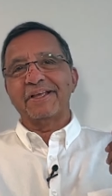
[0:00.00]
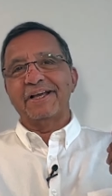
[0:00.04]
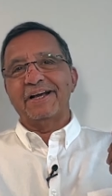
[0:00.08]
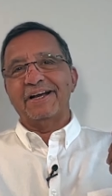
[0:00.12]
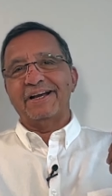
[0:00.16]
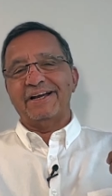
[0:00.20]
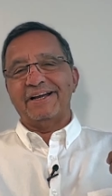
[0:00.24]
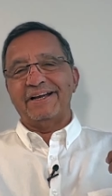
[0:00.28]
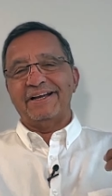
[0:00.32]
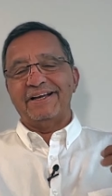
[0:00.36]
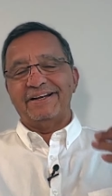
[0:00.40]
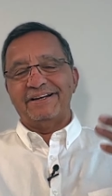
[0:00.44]

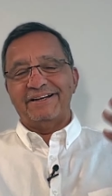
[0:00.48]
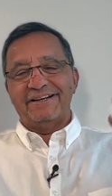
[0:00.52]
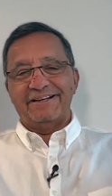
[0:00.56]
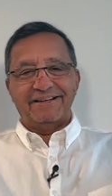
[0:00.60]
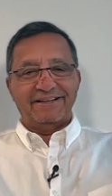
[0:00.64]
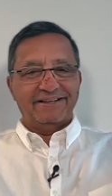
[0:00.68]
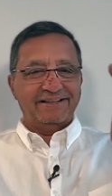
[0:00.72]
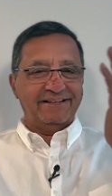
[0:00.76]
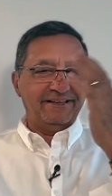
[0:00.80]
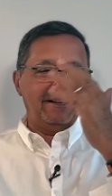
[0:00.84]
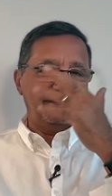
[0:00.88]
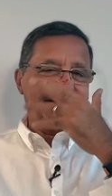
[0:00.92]

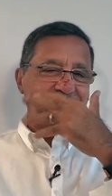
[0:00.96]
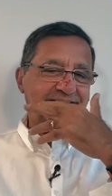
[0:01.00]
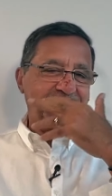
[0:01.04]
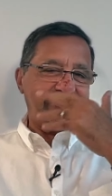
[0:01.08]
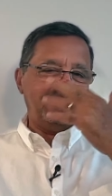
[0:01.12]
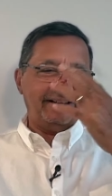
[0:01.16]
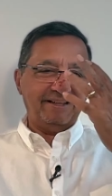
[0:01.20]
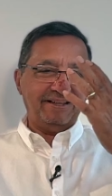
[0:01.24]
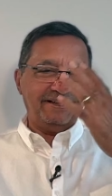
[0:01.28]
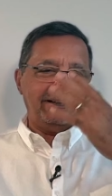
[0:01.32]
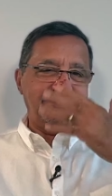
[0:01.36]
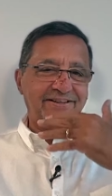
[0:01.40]
And,
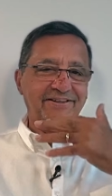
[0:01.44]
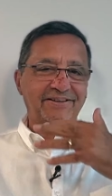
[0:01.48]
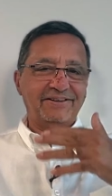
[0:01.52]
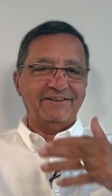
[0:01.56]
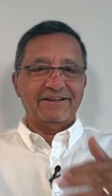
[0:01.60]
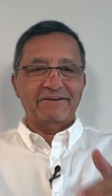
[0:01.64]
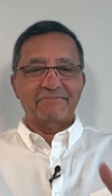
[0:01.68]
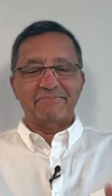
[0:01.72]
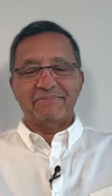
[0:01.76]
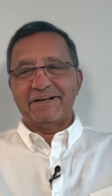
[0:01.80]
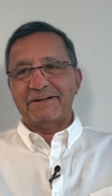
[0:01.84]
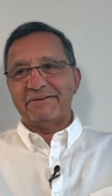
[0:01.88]
you know,
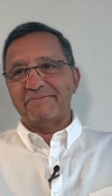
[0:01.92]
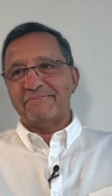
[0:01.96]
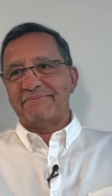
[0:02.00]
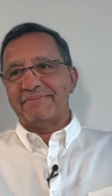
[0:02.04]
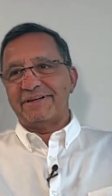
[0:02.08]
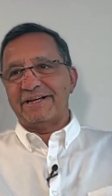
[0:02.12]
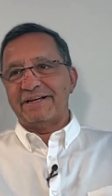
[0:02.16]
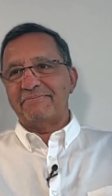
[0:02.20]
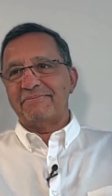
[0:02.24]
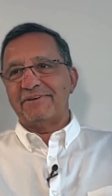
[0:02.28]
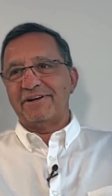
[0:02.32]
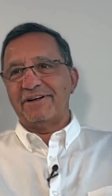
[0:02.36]

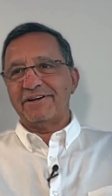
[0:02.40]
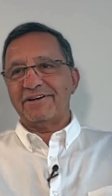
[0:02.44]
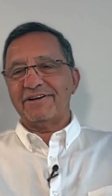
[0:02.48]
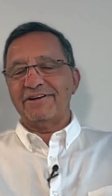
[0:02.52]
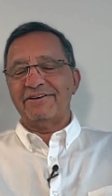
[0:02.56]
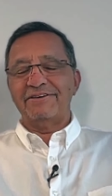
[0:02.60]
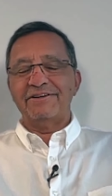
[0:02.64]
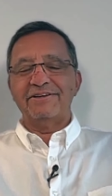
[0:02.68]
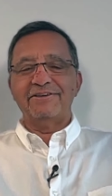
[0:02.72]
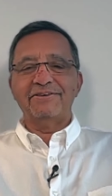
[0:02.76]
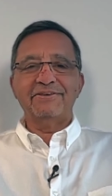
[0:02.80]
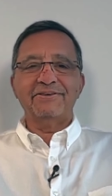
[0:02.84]
I'm not
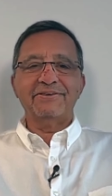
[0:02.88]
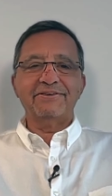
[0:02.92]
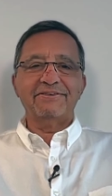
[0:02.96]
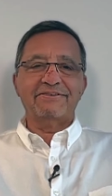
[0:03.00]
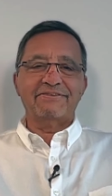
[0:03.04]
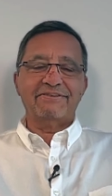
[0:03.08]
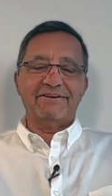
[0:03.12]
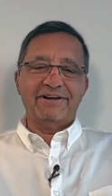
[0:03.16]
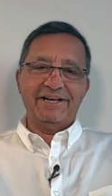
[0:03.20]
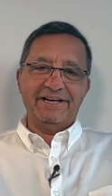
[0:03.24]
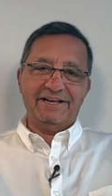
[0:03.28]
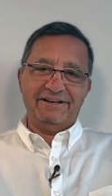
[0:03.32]
going to look
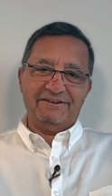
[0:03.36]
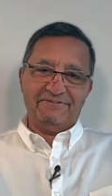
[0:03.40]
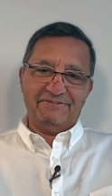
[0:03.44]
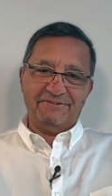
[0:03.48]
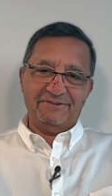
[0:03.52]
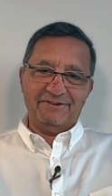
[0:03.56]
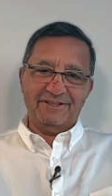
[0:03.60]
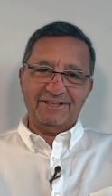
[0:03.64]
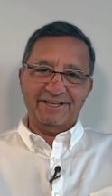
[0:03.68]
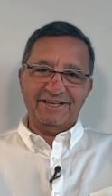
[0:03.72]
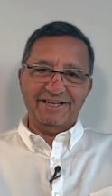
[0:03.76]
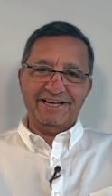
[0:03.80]
great
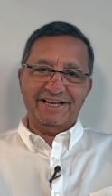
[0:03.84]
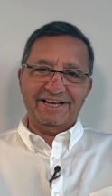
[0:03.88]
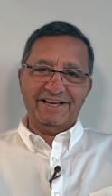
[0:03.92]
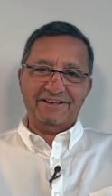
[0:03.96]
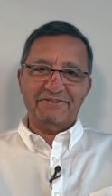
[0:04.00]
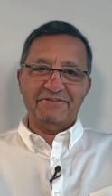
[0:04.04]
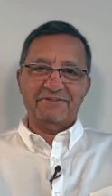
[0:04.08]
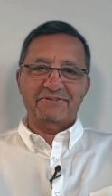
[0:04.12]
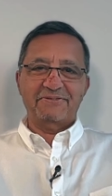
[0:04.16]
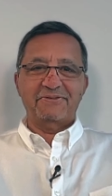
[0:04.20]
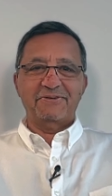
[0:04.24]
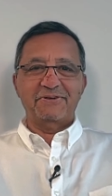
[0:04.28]
for the
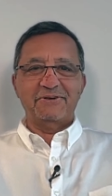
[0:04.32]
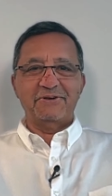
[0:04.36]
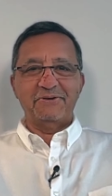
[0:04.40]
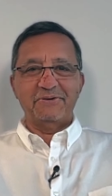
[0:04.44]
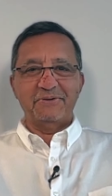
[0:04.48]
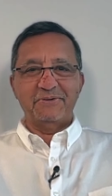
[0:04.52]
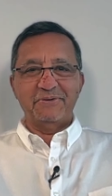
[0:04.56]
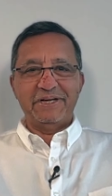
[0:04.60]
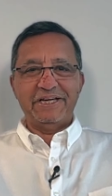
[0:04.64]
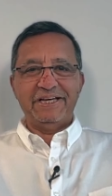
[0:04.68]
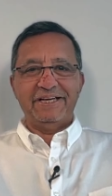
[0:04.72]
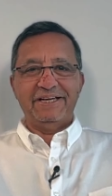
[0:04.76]
next
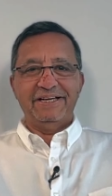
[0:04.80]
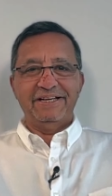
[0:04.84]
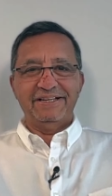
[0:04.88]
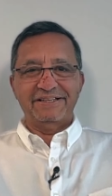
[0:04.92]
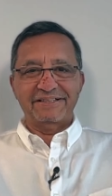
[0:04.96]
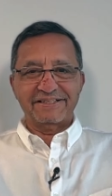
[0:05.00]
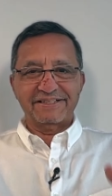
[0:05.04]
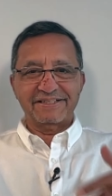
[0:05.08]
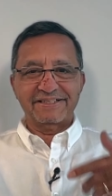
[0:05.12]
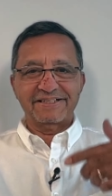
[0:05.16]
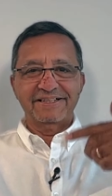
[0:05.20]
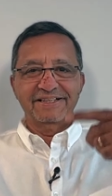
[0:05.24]
few
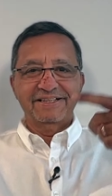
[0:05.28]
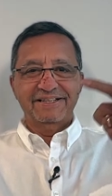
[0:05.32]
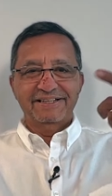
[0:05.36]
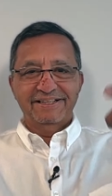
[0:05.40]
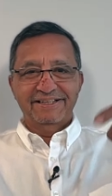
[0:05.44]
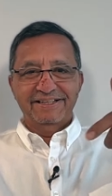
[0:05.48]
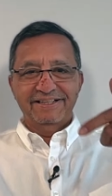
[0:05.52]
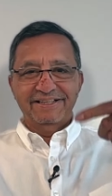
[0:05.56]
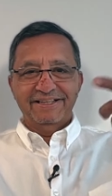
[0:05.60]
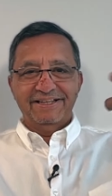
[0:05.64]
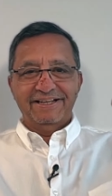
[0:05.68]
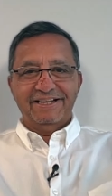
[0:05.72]
weeks
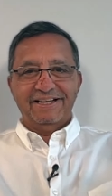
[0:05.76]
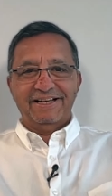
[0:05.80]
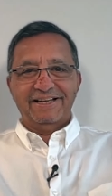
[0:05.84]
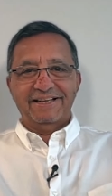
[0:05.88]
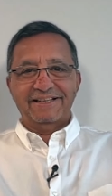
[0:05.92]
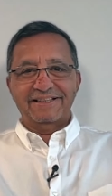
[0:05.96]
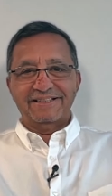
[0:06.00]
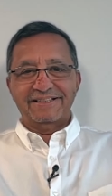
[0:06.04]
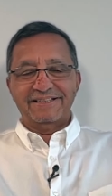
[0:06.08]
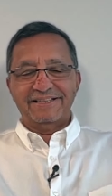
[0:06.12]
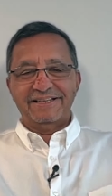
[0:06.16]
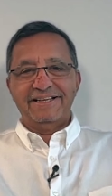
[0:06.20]

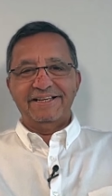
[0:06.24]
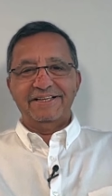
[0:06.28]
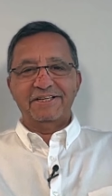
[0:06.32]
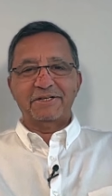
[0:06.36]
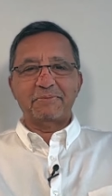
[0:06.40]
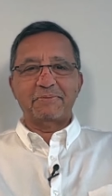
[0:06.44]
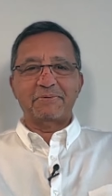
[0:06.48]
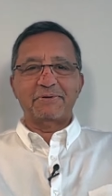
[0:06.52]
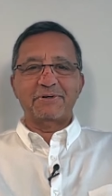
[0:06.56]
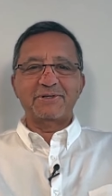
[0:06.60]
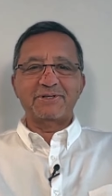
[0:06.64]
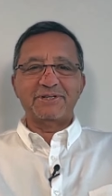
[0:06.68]
as
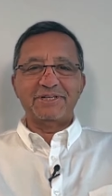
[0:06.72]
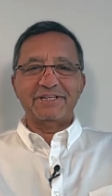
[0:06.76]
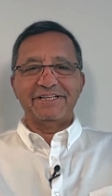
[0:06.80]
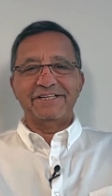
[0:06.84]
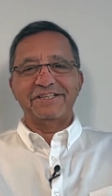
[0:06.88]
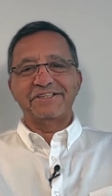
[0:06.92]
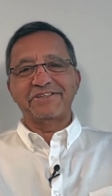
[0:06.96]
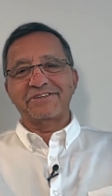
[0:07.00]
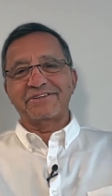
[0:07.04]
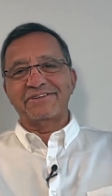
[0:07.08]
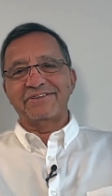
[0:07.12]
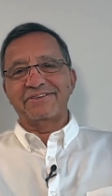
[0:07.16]
each
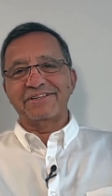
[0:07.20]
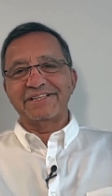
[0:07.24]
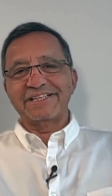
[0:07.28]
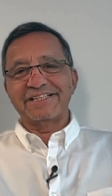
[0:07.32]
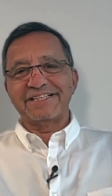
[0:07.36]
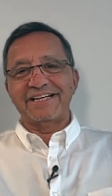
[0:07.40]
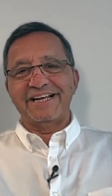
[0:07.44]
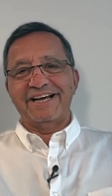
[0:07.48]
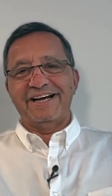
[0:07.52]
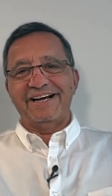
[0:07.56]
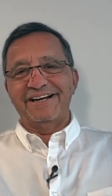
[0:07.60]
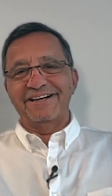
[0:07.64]
procedure is
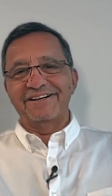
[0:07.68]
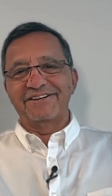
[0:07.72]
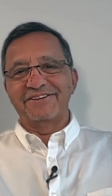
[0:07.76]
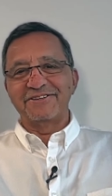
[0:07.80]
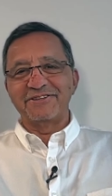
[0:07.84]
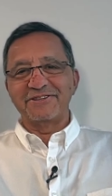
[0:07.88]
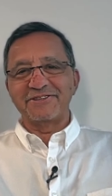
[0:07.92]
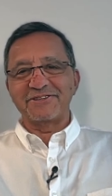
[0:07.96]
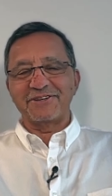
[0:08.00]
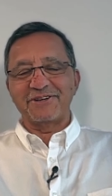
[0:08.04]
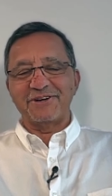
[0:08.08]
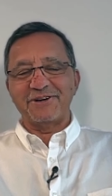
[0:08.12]

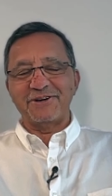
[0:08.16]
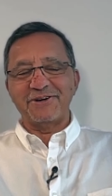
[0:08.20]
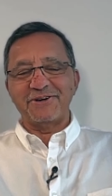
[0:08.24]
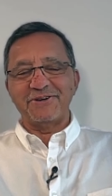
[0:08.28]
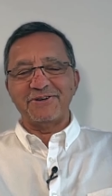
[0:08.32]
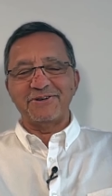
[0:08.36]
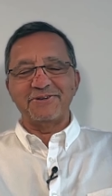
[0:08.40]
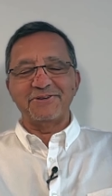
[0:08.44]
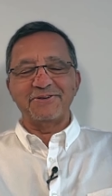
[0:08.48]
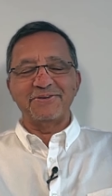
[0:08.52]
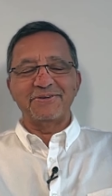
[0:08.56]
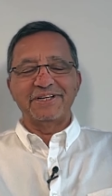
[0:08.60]
done.
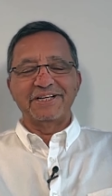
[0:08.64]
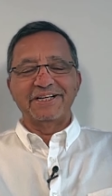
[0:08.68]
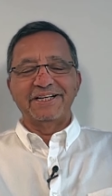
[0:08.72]
So,